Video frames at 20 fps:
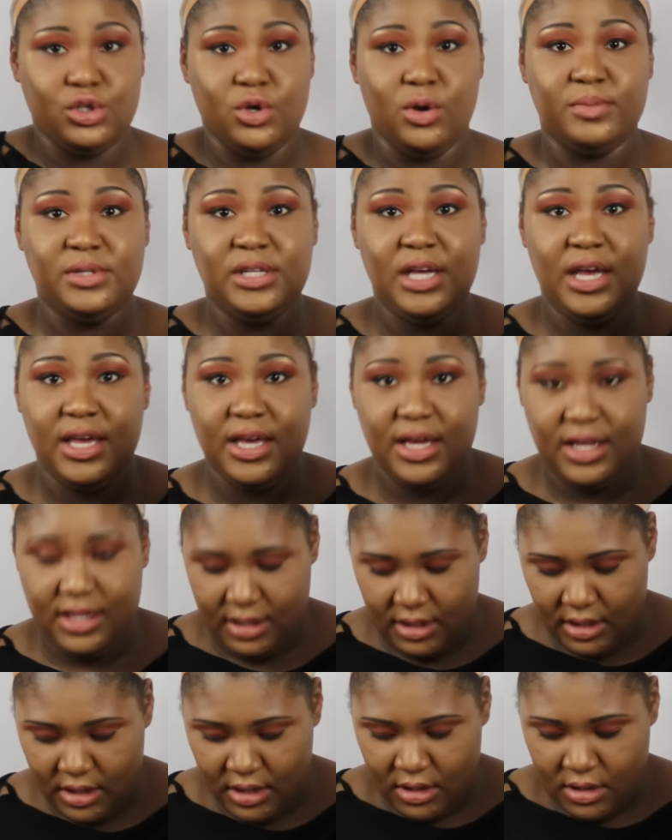So I'm
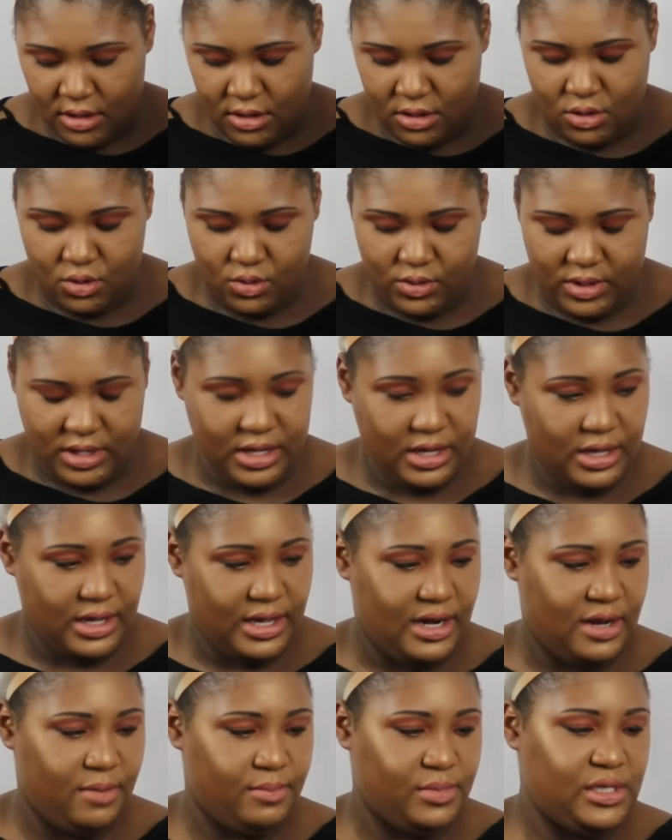taking the
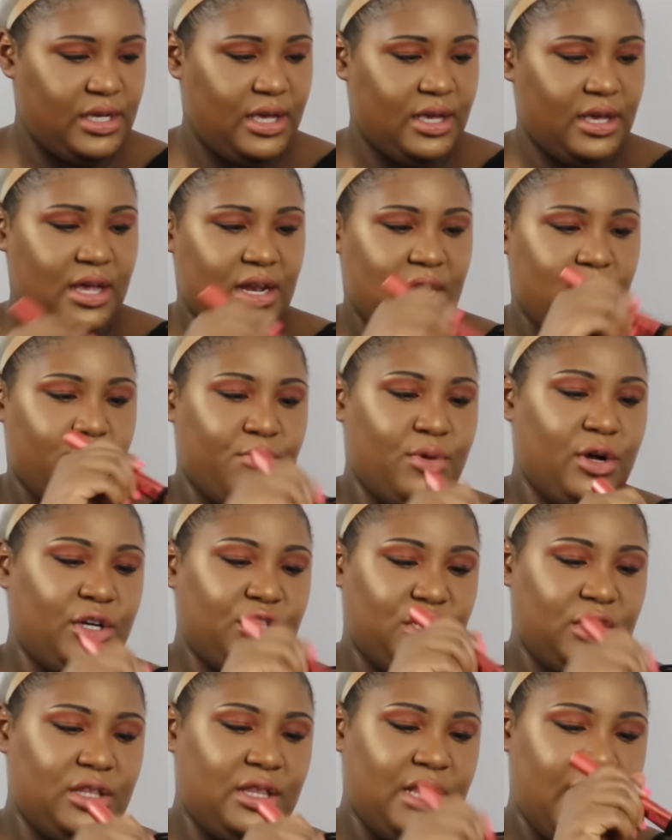wig and I'm take and I'm
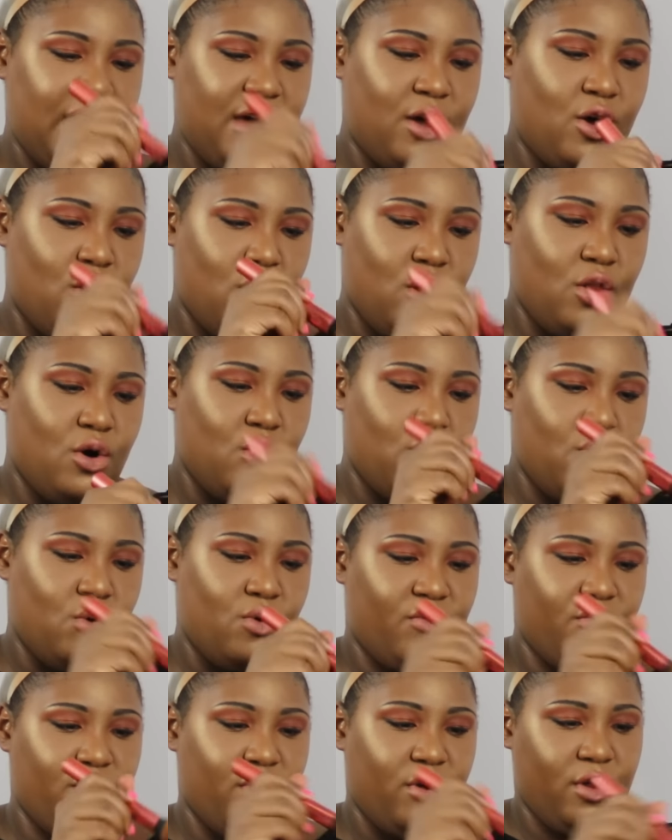brushing that all
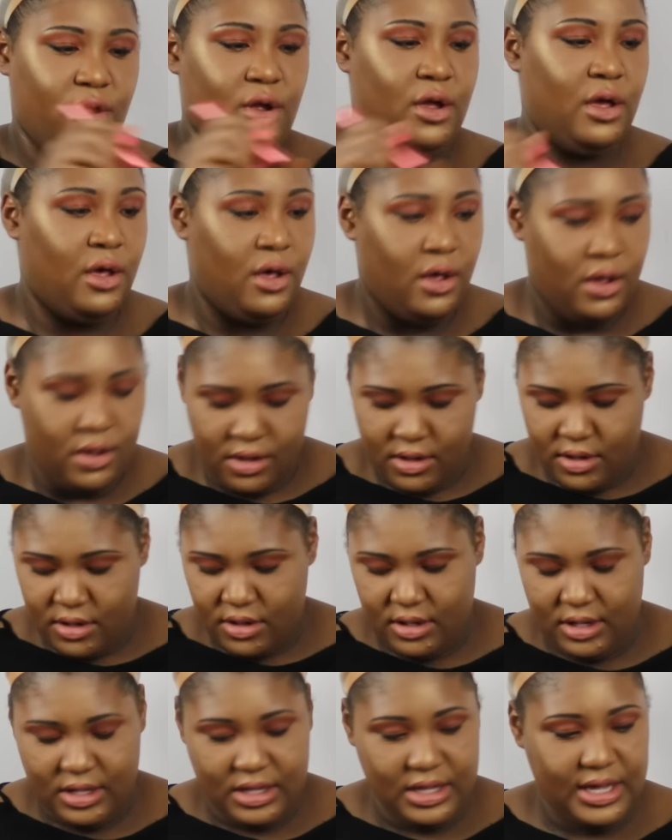over
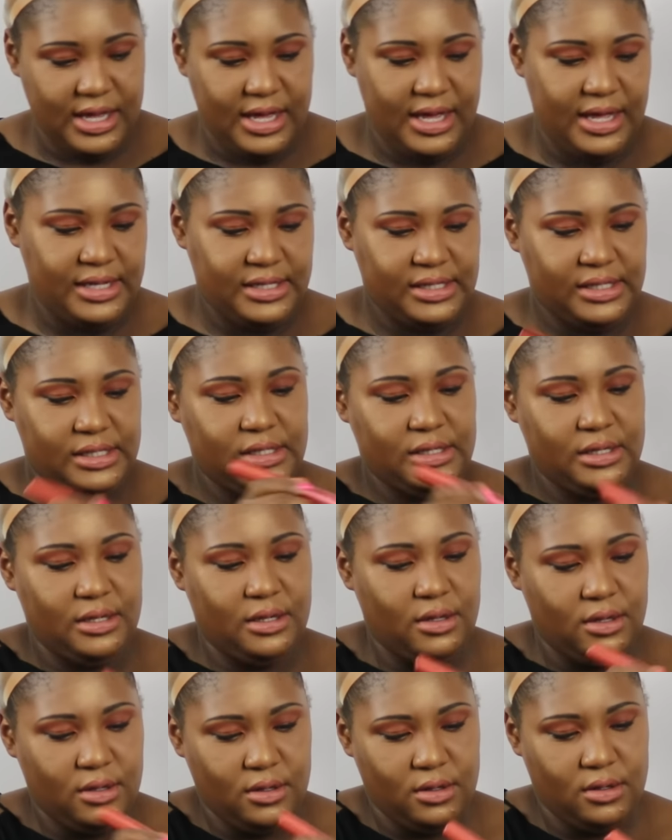the lace,